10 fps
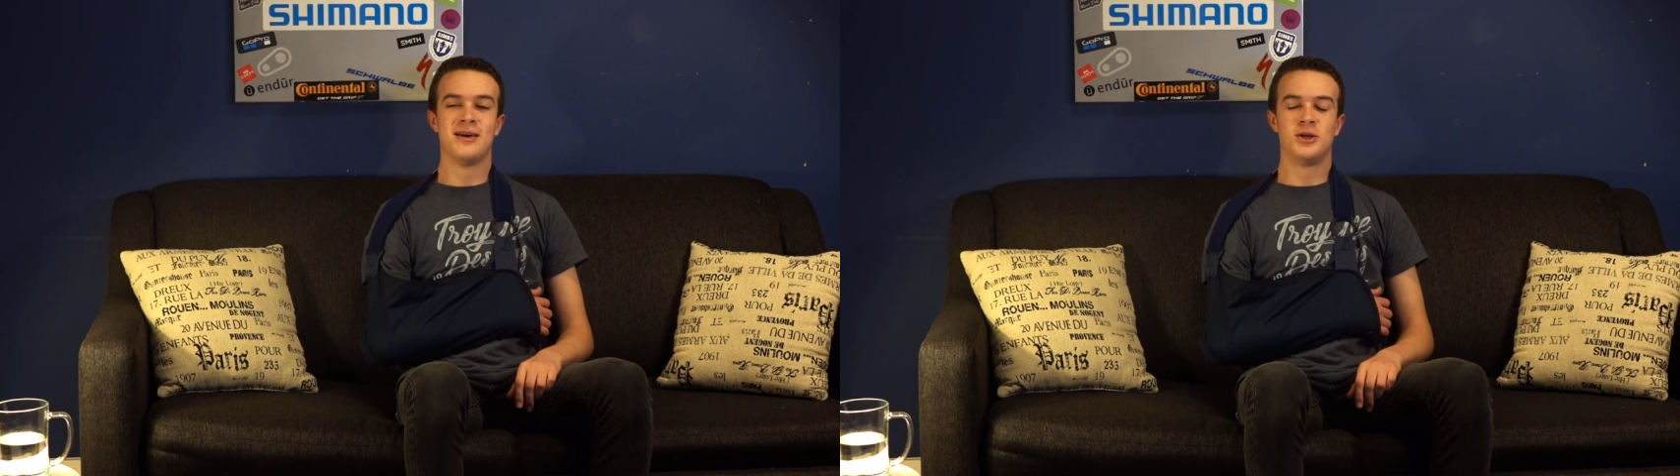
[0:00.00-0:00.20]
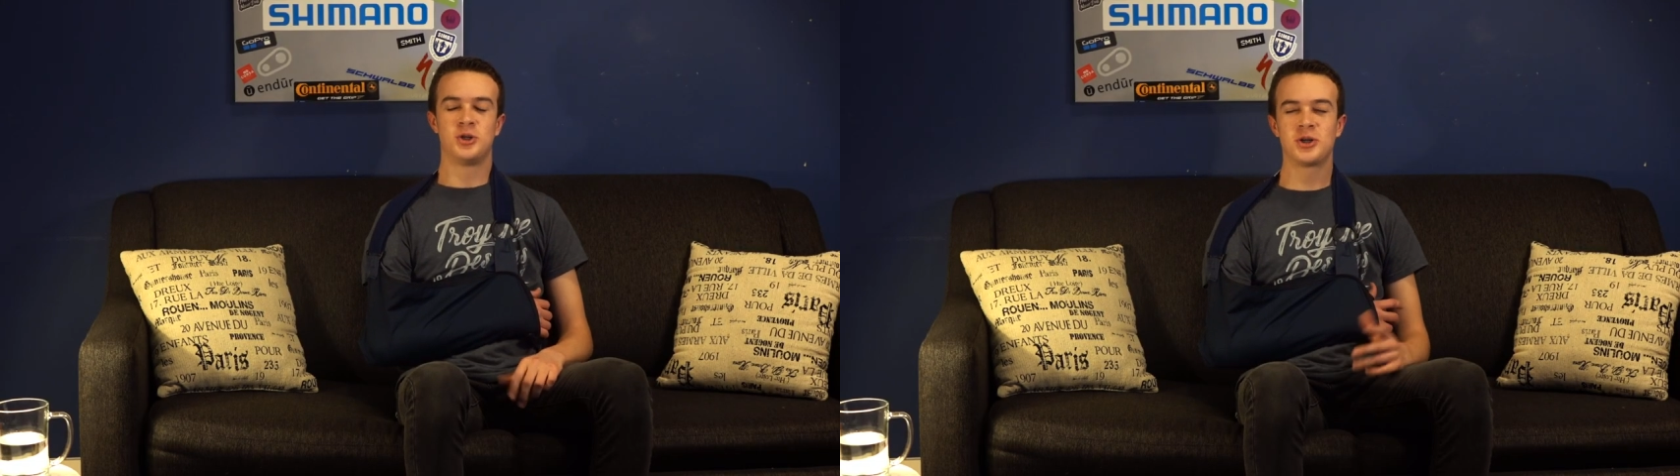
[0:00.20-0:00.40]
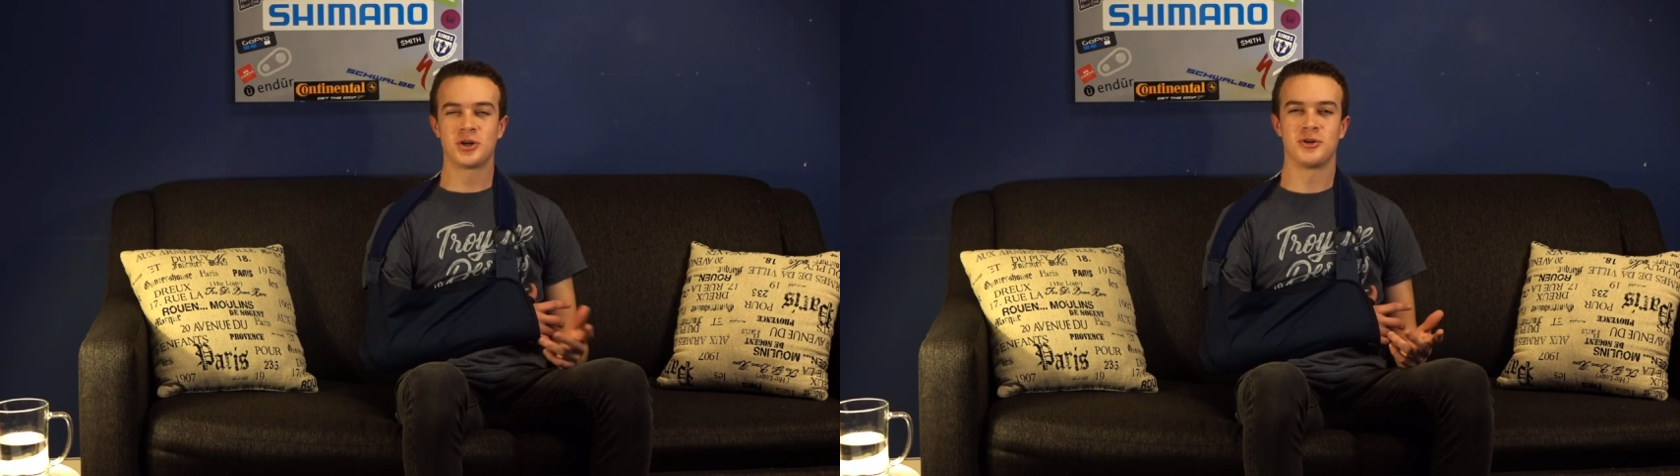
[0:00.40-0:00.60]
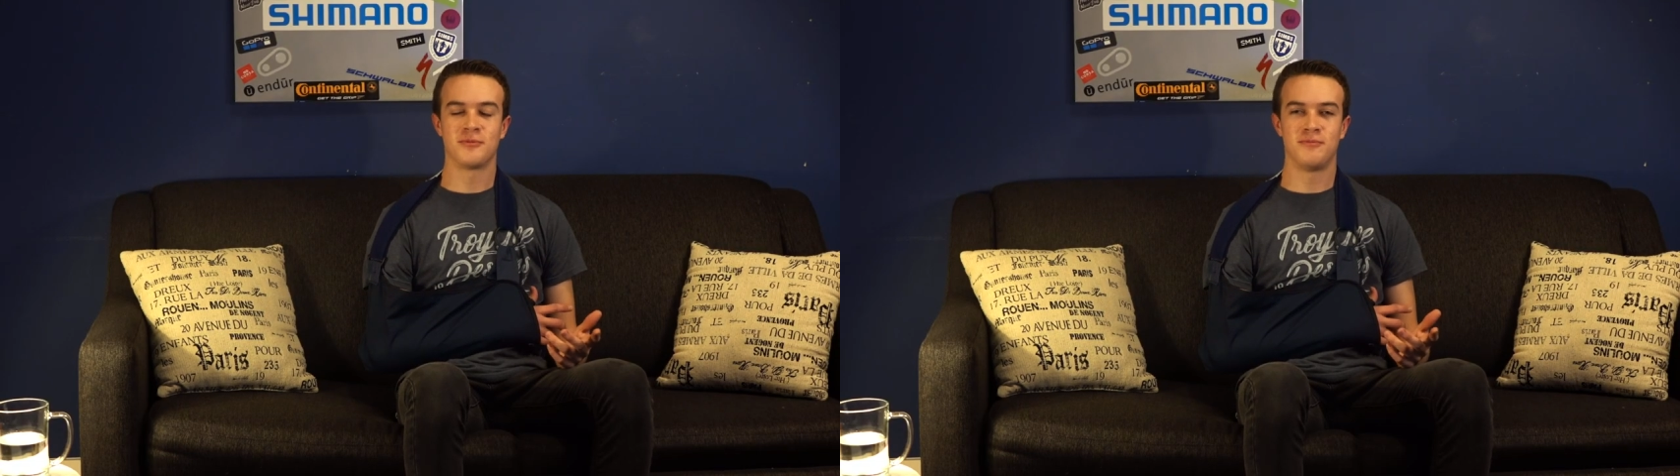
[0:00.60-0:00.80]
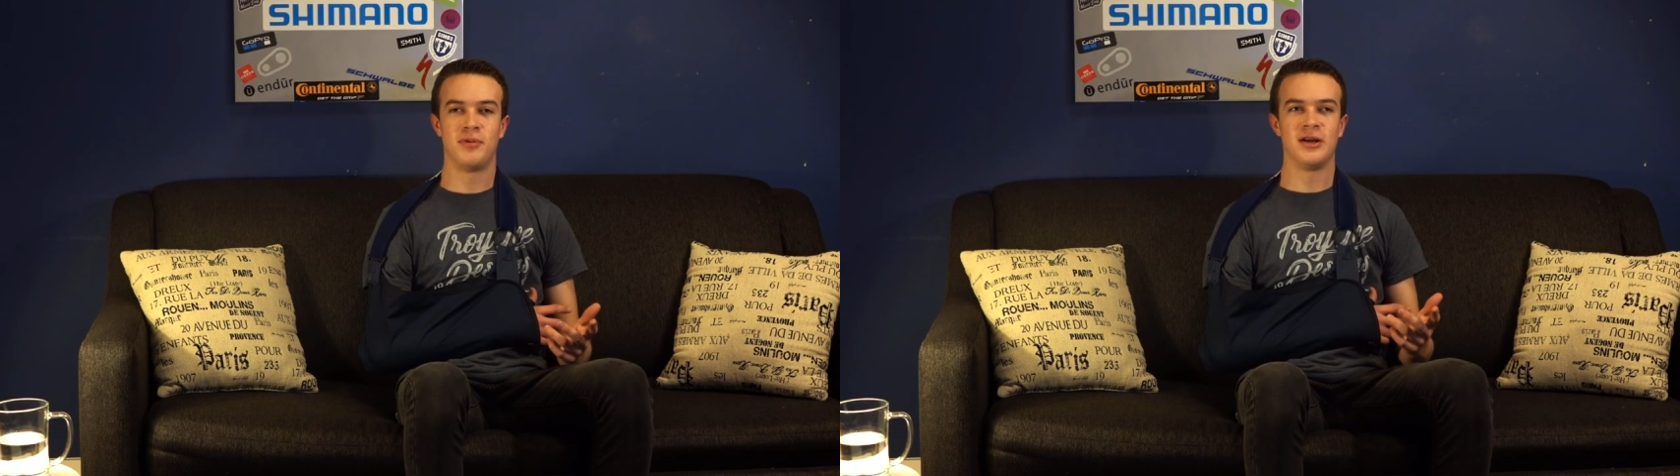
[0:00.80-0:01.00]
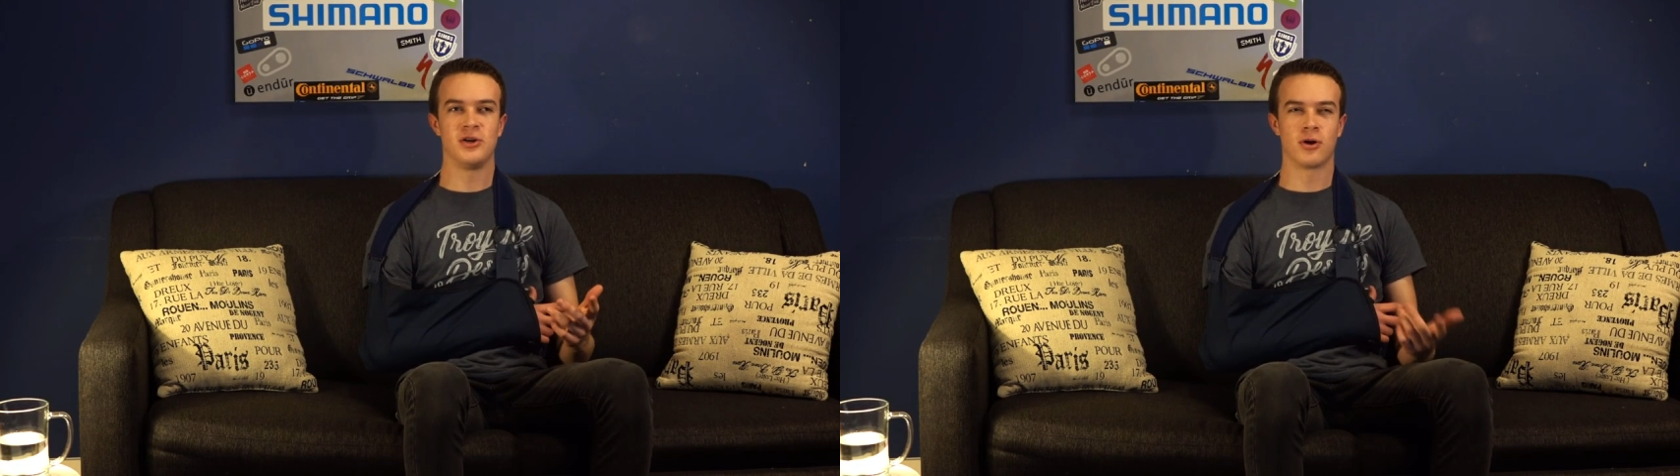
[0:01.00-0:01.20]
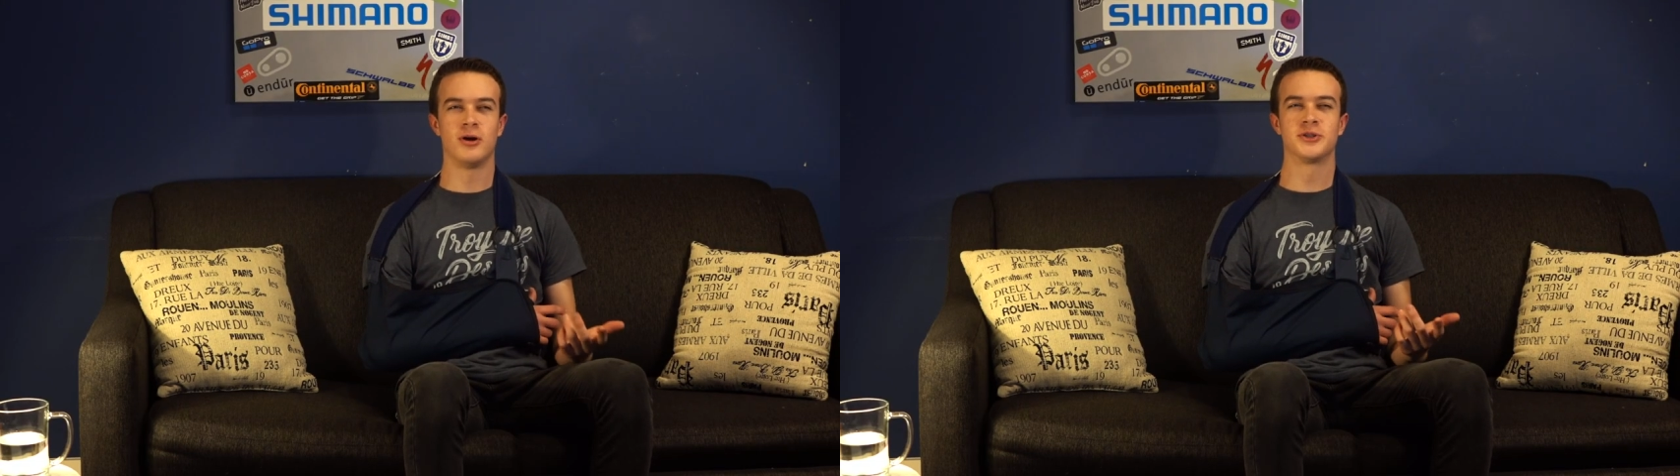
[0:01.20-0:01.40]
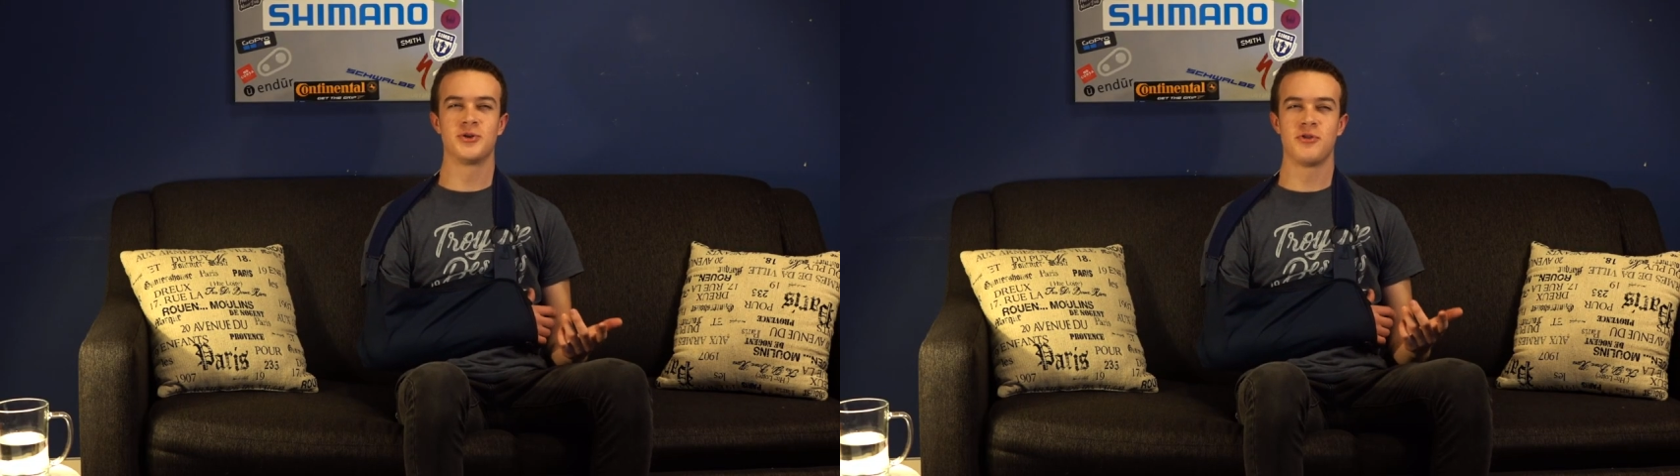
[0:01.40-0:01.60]
sure, but you're
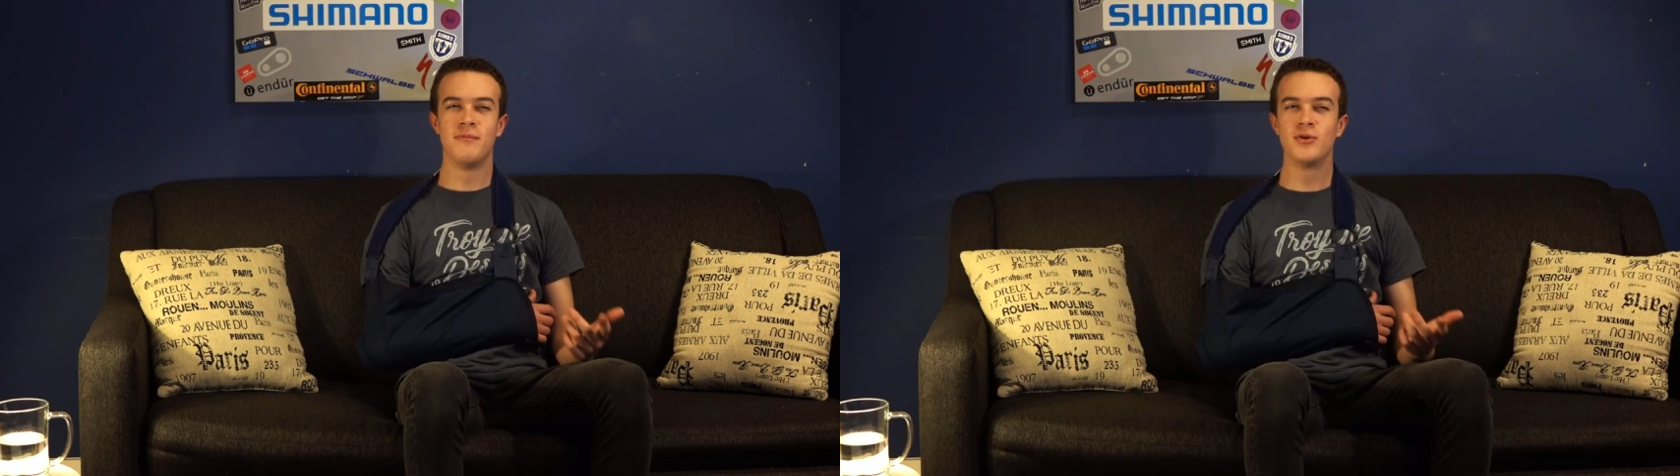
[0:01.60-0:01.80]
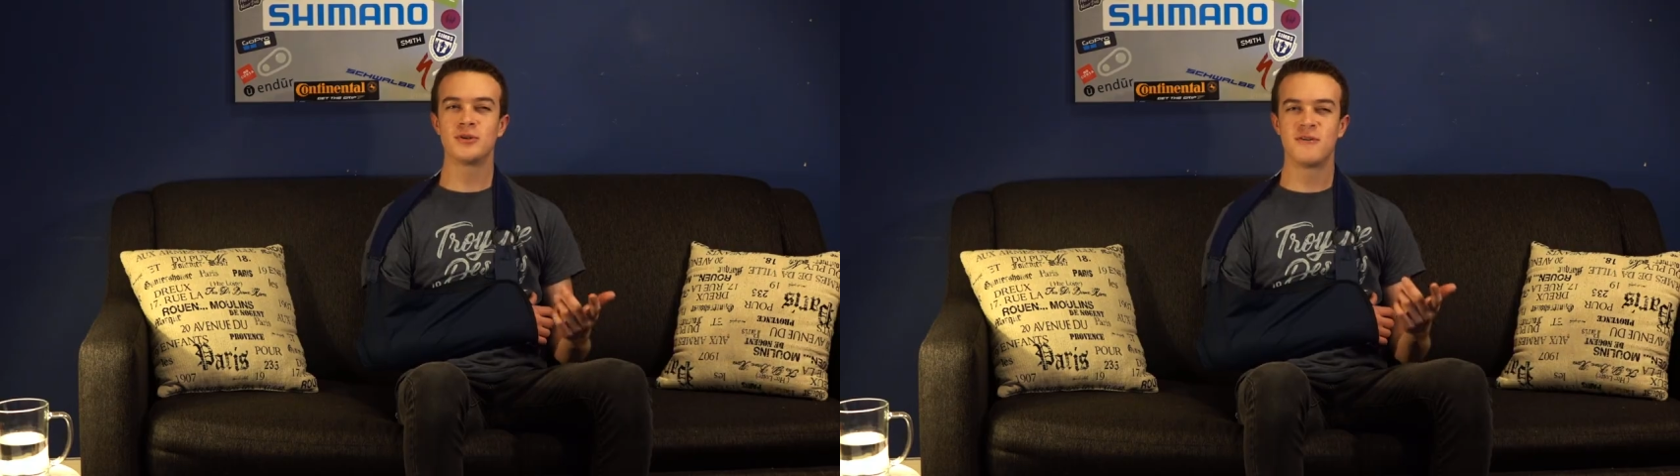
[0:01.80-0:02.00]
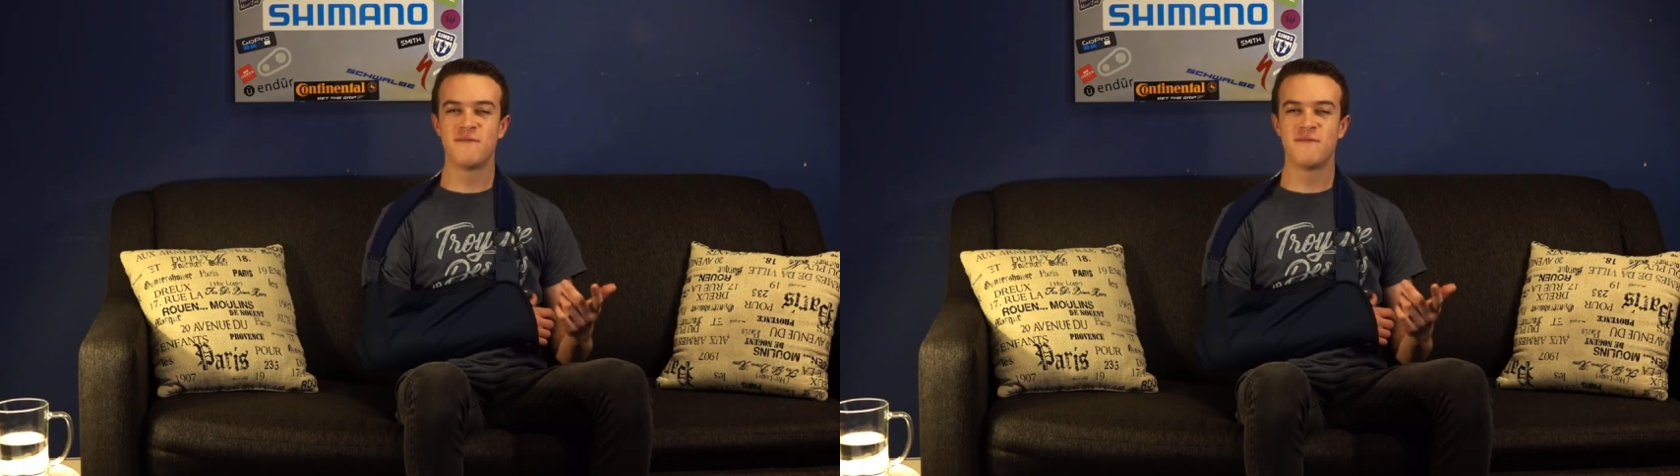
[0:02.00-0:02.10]
also the most